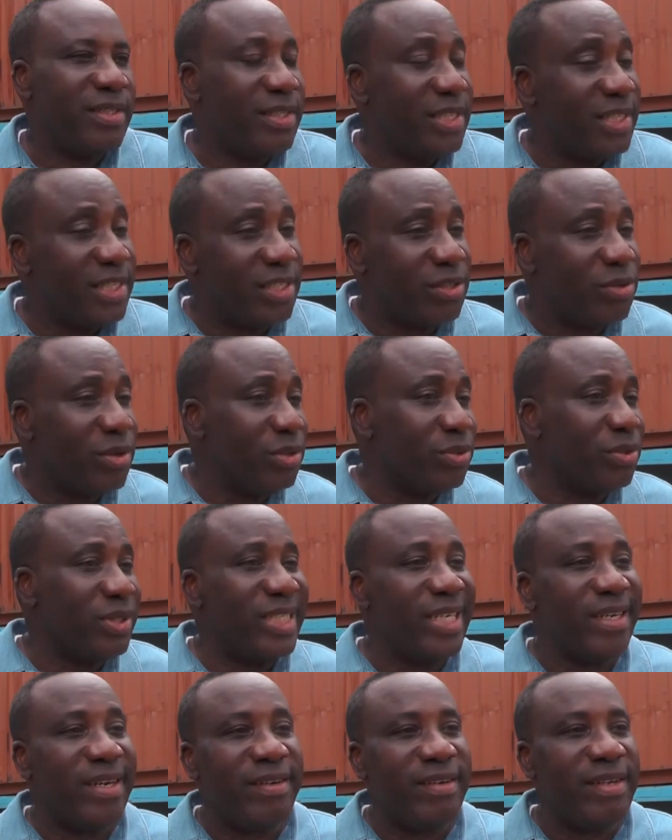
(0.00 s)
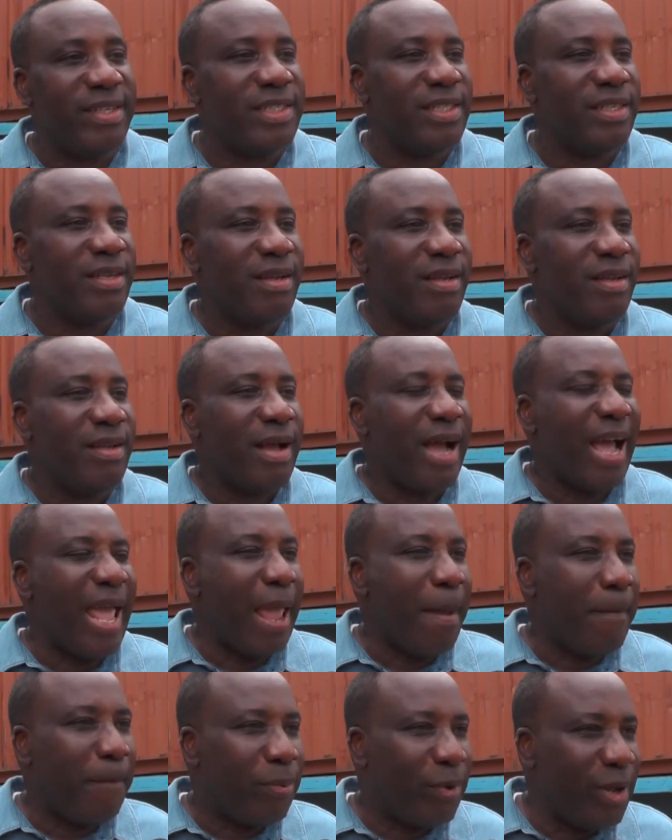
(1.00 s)
This is going to generate
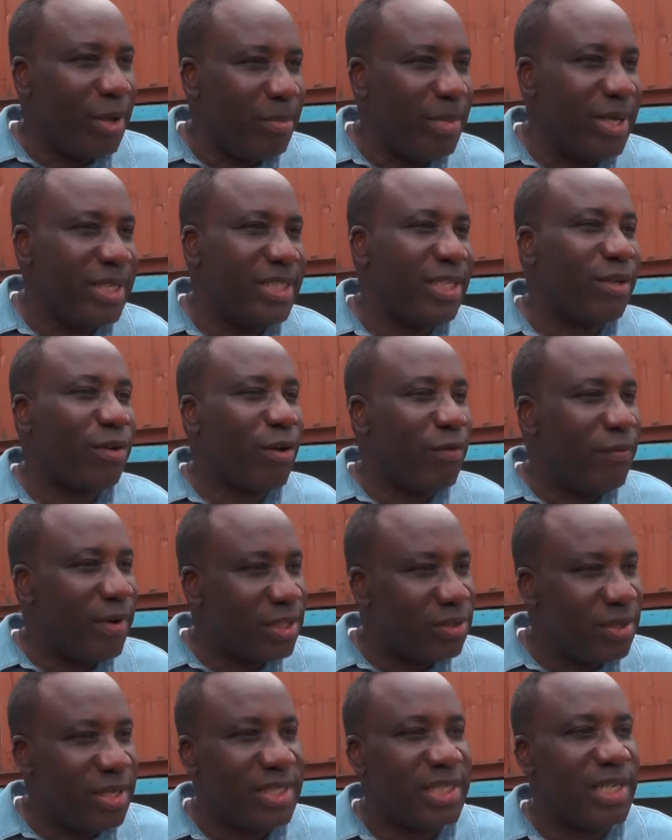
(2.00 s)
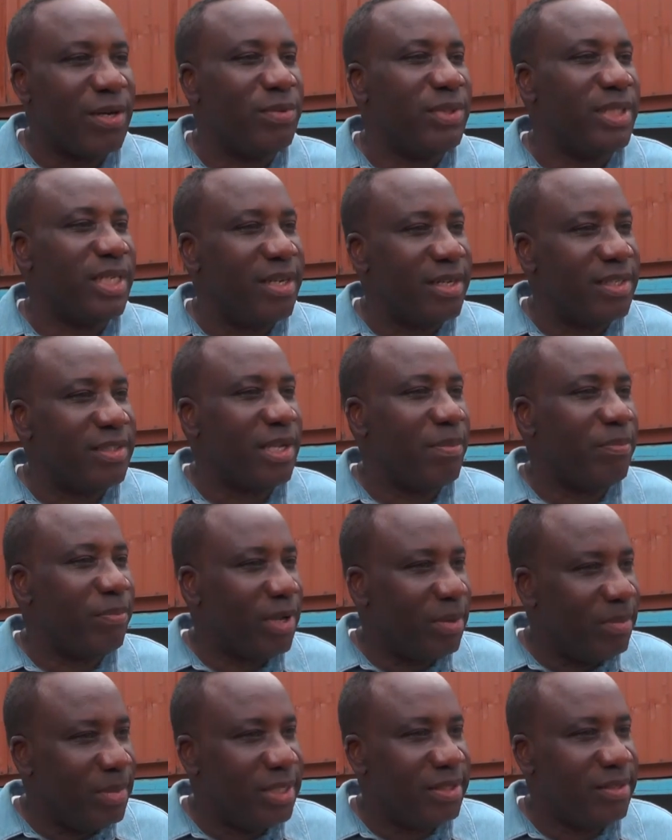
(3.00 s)
employment. The conversion itself will generate
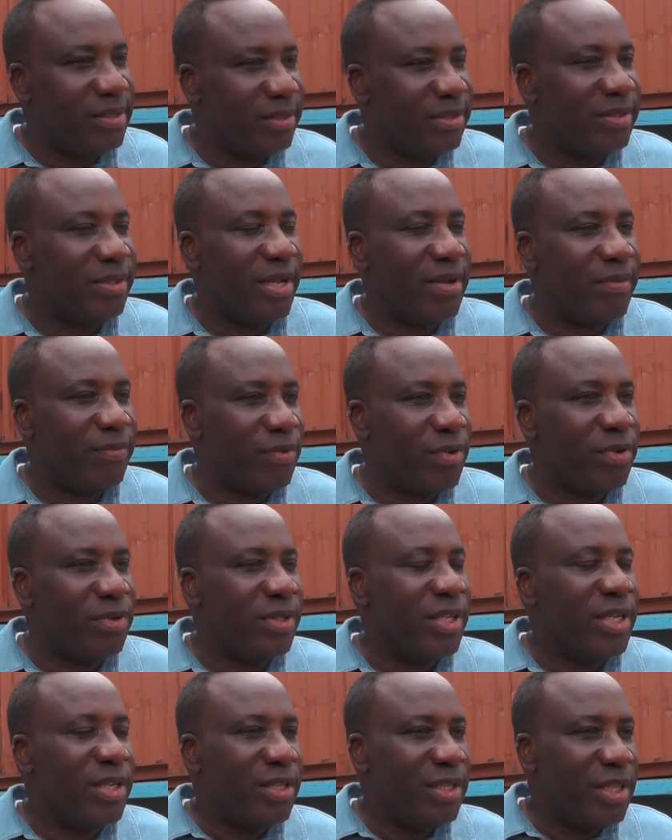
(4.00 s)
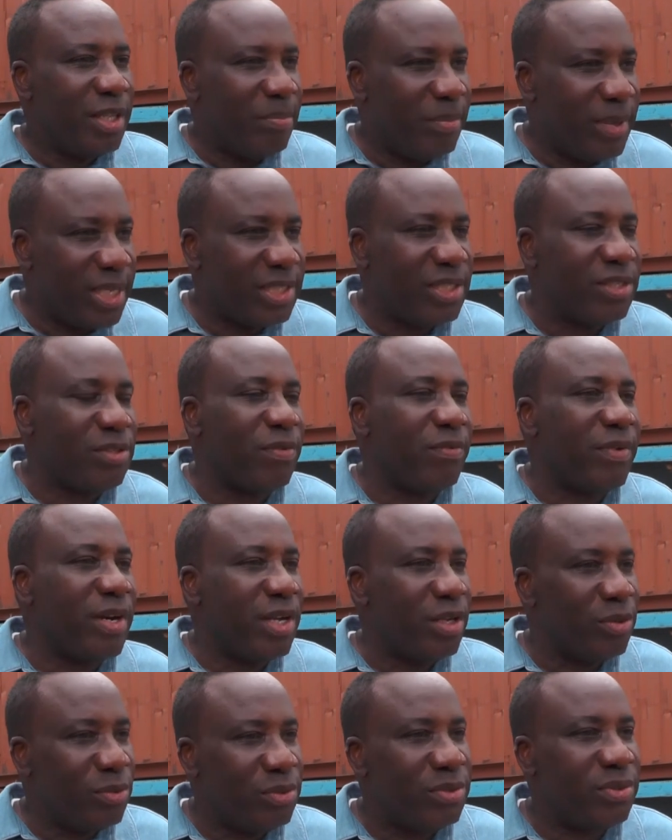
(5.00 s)
employment for the masses of
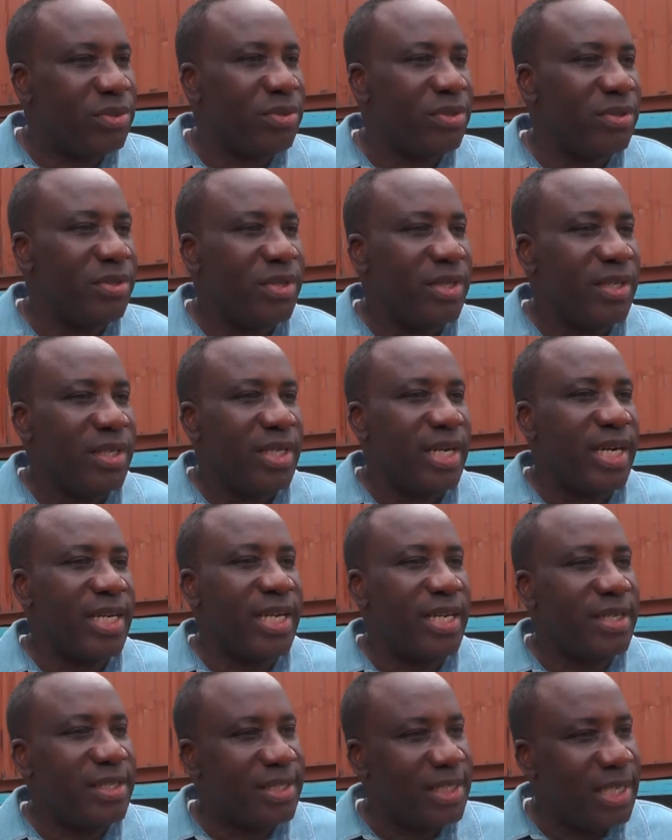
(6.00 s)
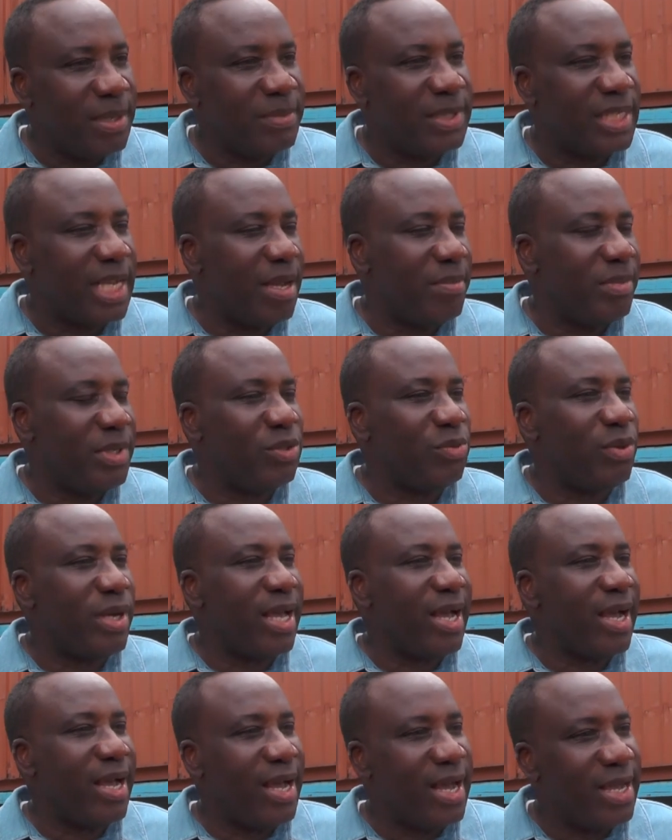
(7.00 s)
our youths, and at the same time it will
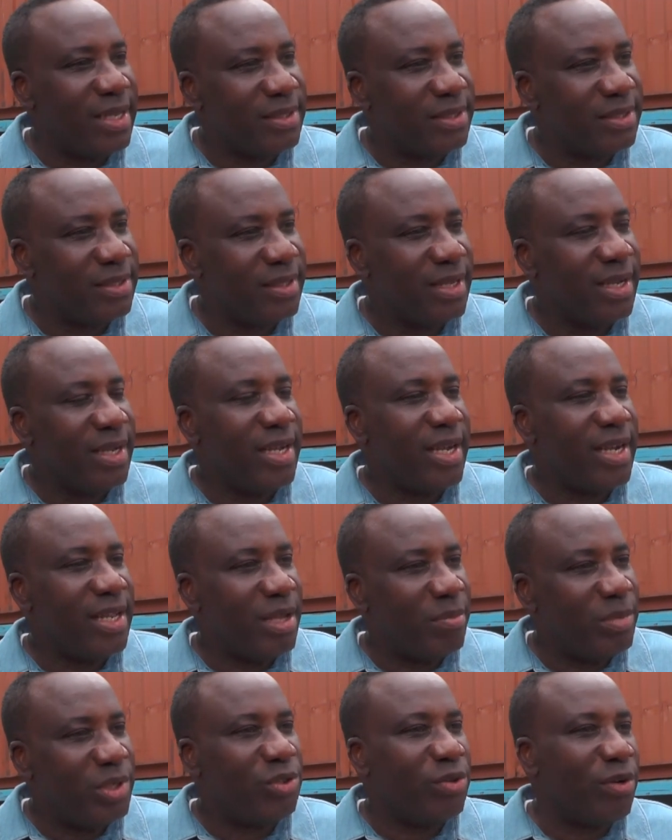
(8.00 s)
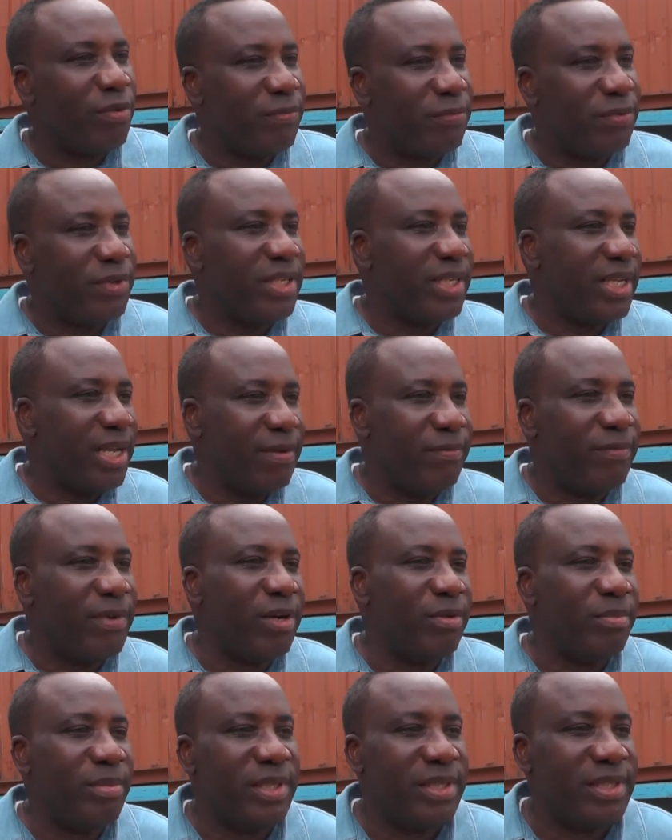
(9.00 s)
enhance an emission-free
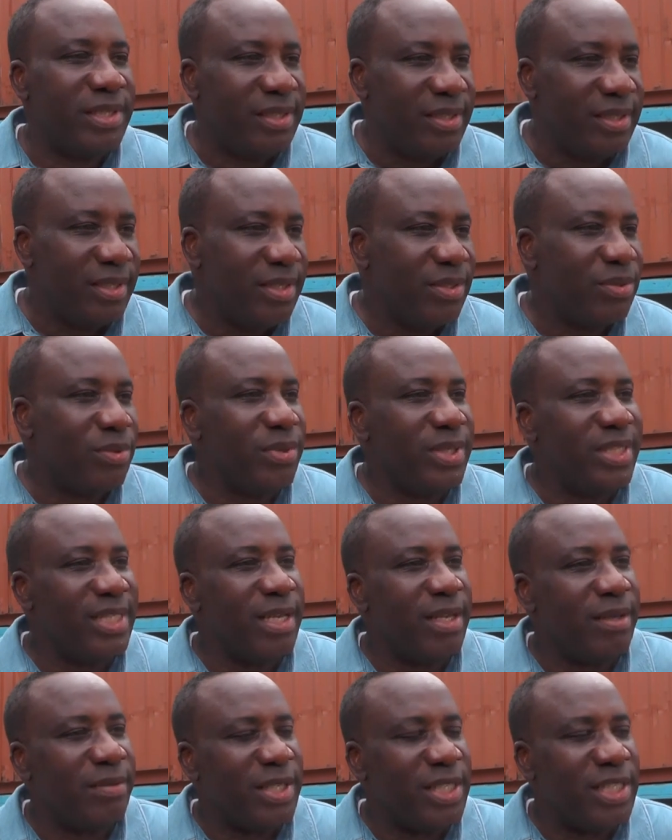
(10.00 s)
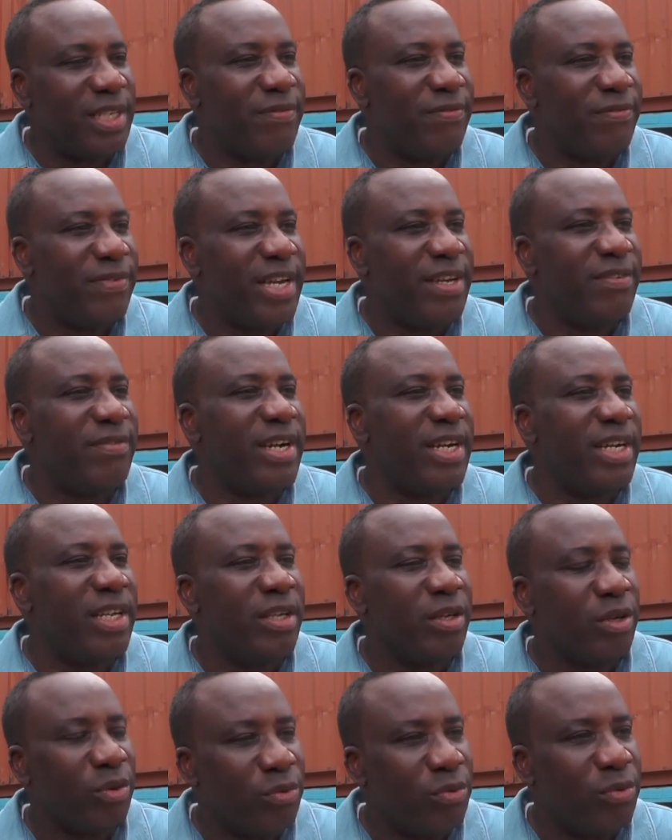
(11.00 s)
environment. So it's a very,
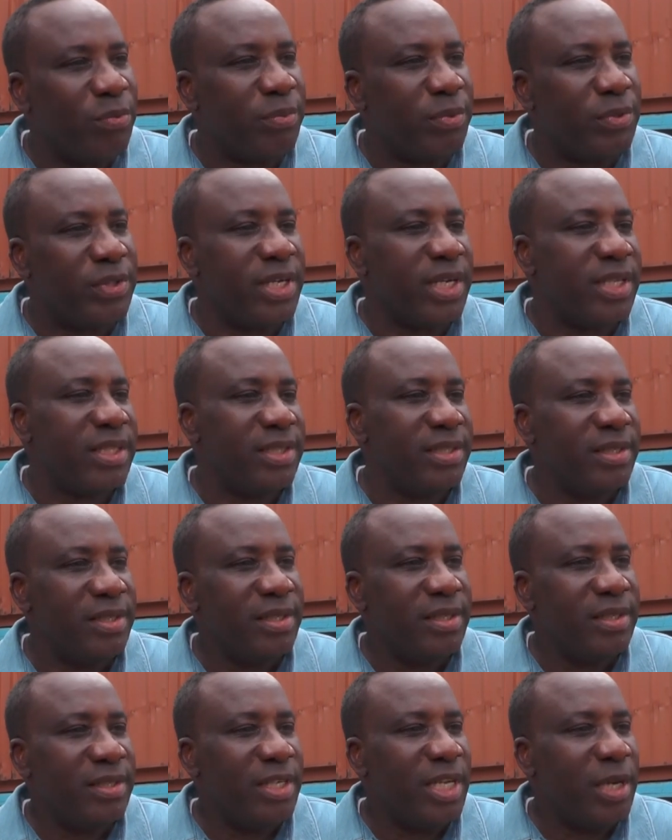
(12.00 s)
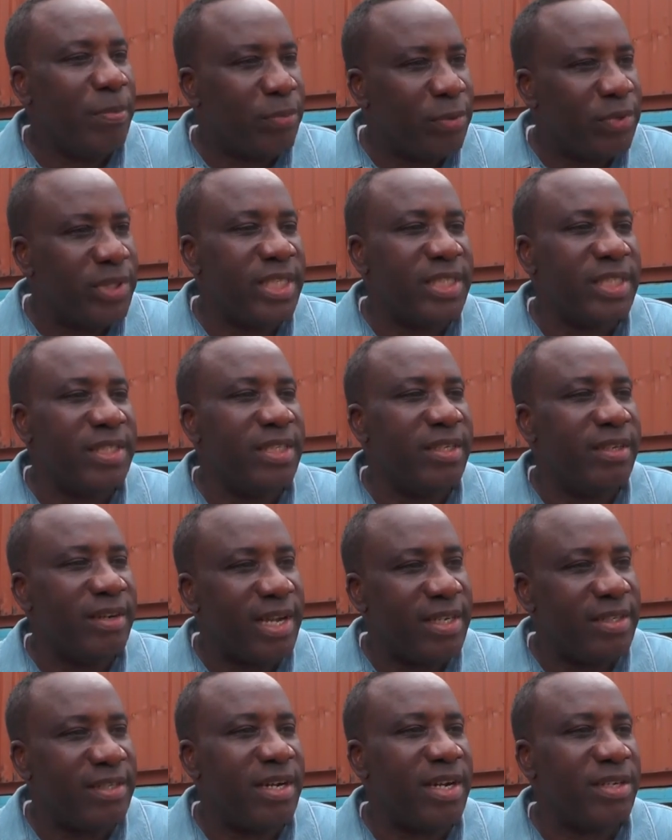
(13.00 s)
very good project, a project in the
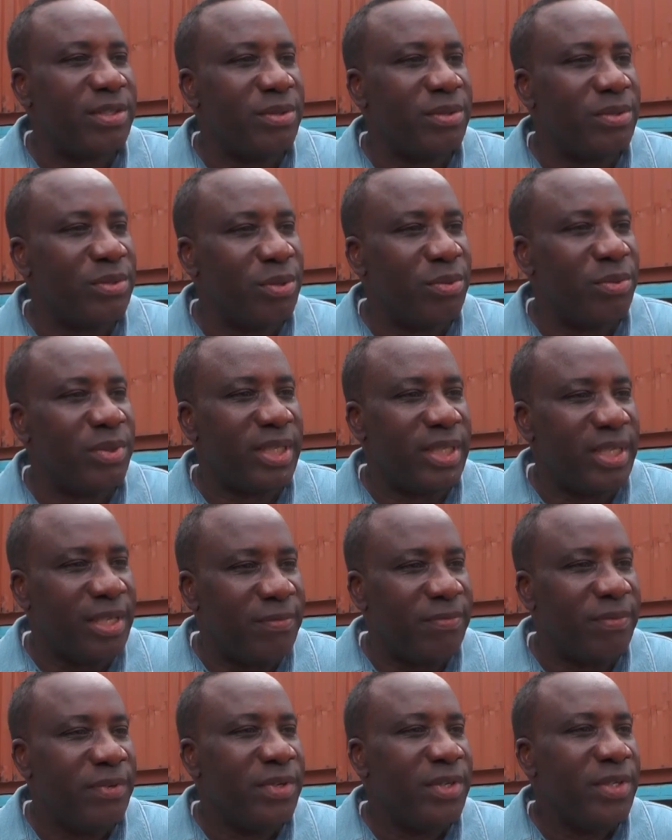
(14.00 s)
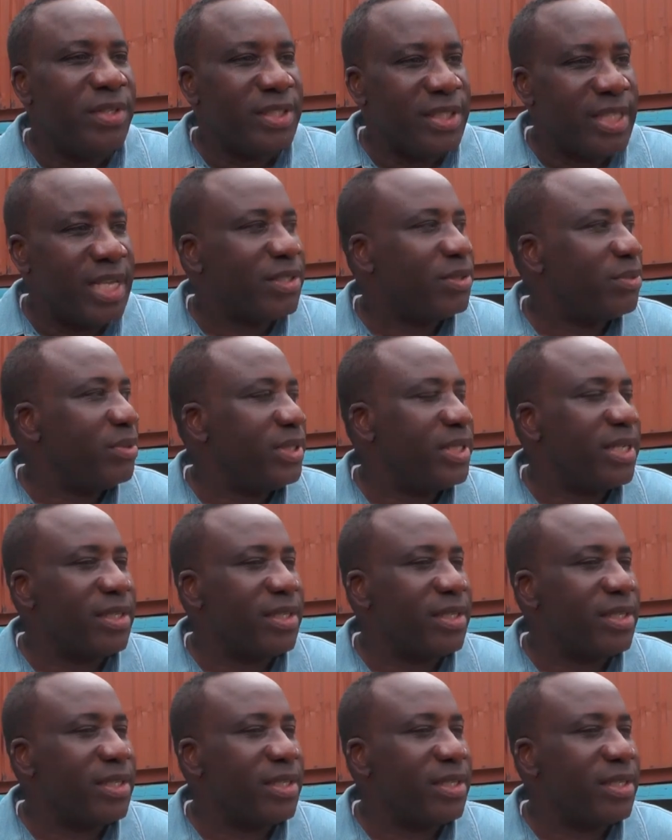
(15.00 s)
right direction. So we give thanks to His